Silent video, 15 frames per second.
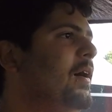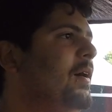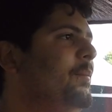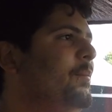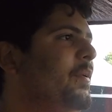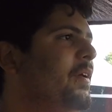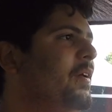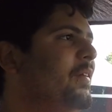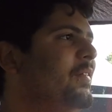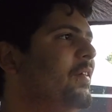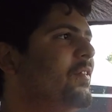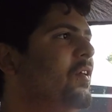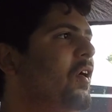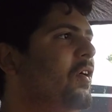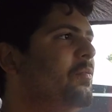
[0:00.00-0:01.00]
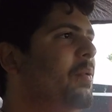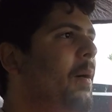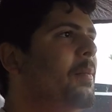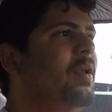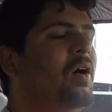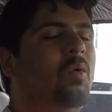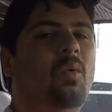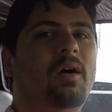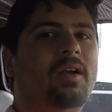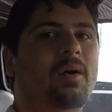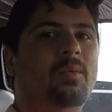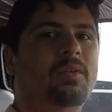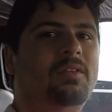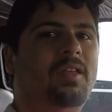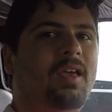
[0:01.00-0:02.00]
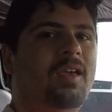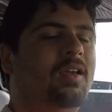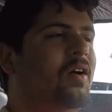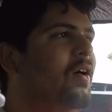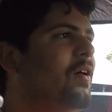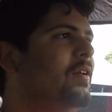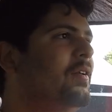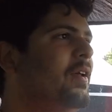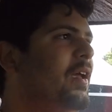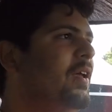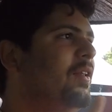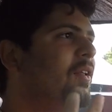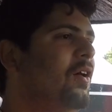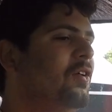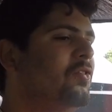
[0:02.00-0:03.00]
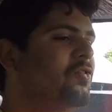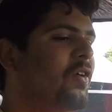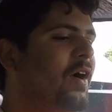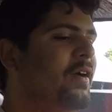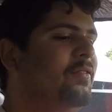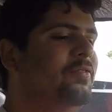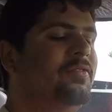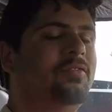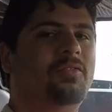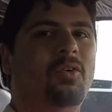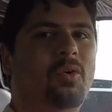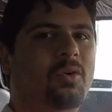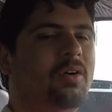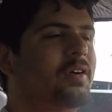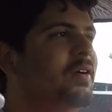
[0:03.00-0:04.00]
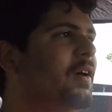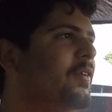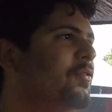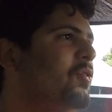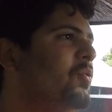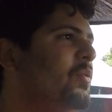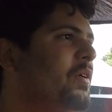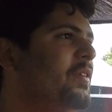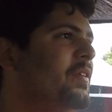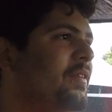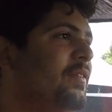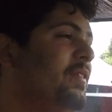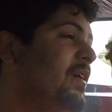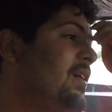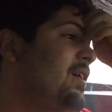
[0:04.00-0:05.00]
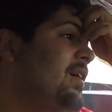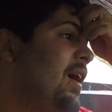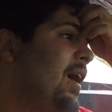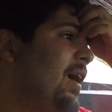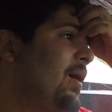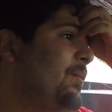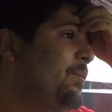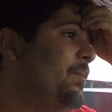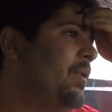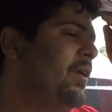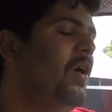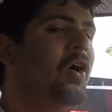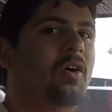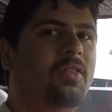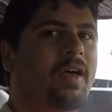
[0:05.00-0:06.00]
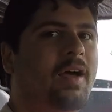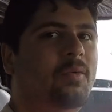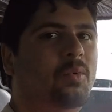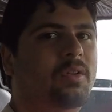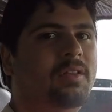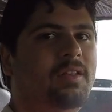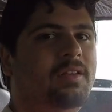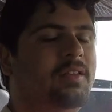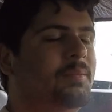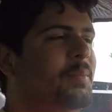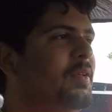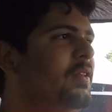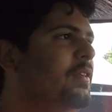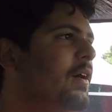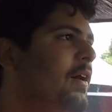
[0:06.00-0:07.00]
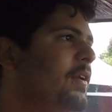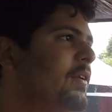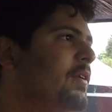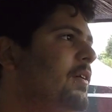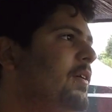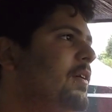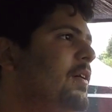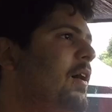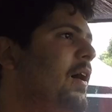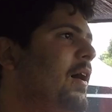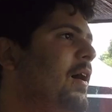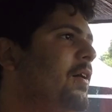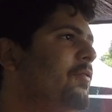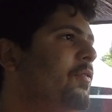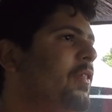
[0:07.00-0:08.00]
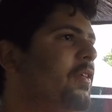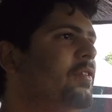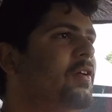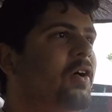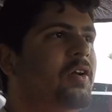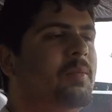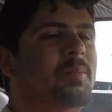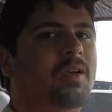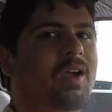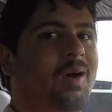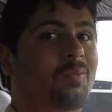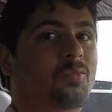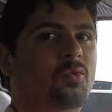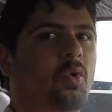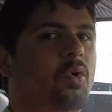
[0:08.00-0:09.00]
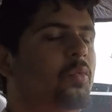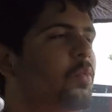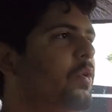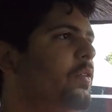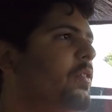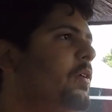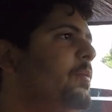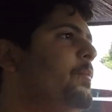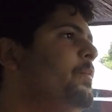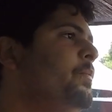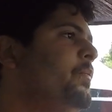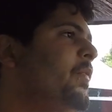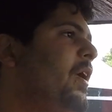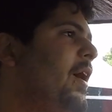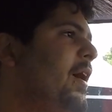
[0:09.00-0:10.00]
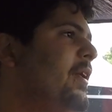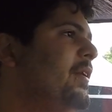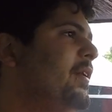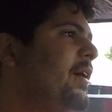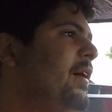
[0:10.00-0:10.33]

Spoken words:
because this car is probably not one I would take on a long drive for a few reasons. But all that will need to be done for this car to become roadworthy. And